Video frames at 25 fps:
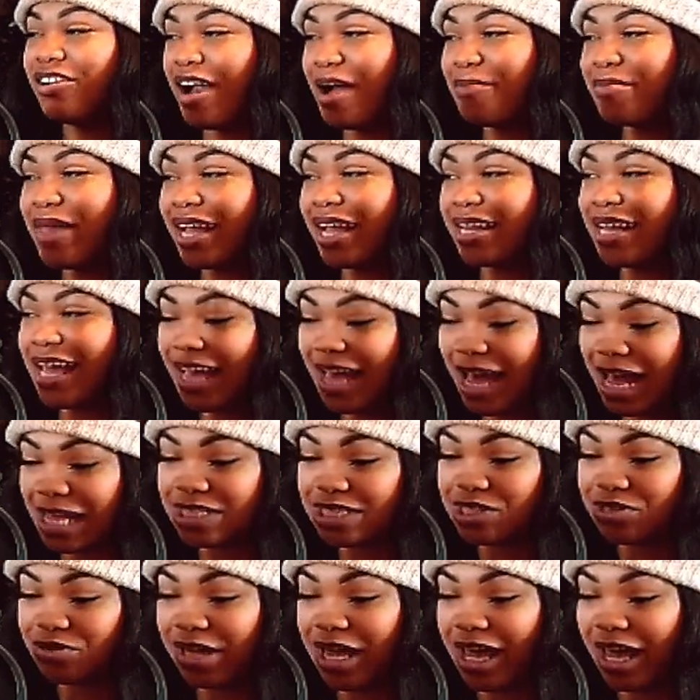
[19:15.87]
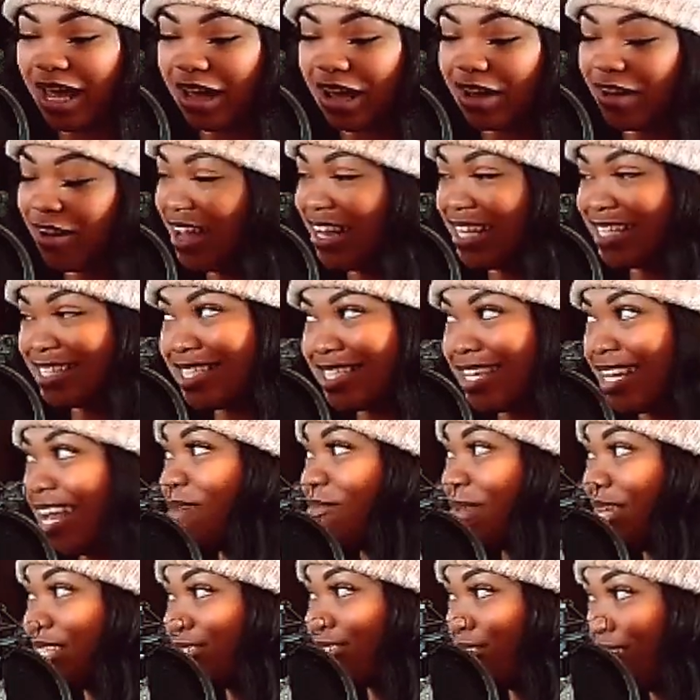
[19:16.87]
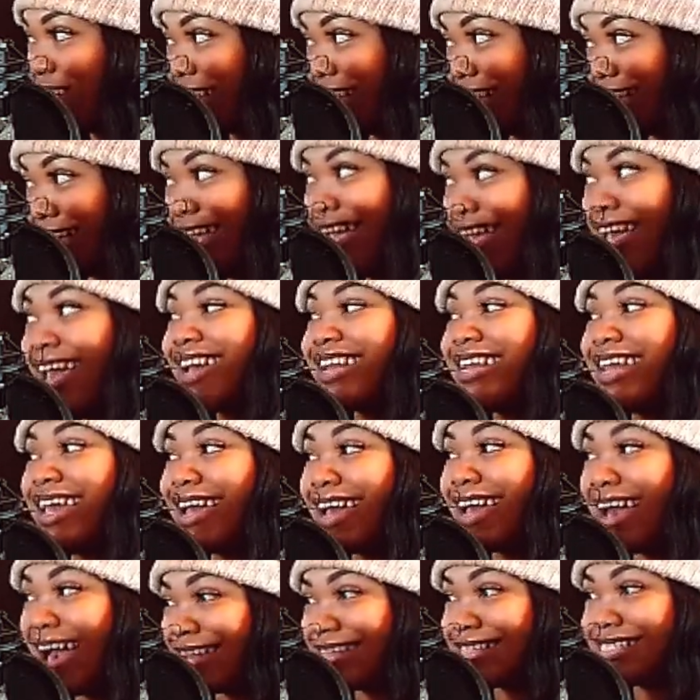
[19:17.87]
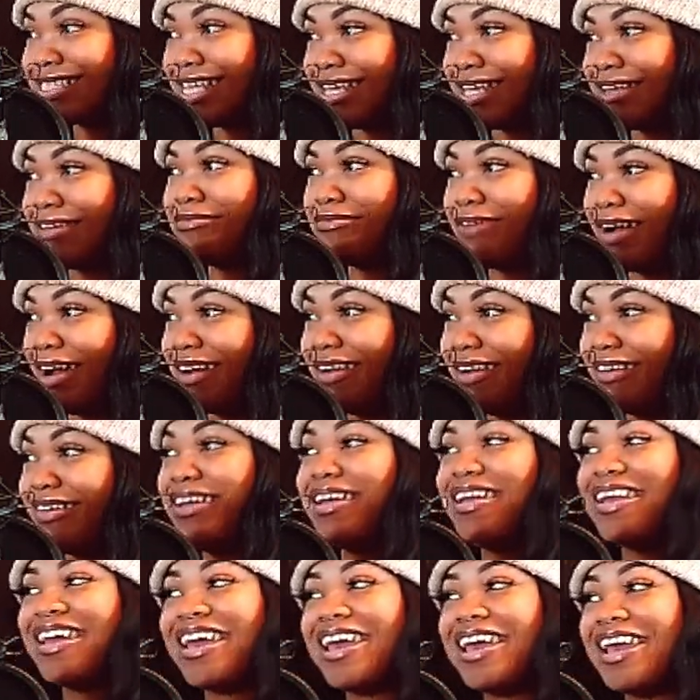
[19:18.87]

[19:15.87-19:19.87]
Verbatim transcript: I'm like they got to like all this shit I be talking, they gotta still work.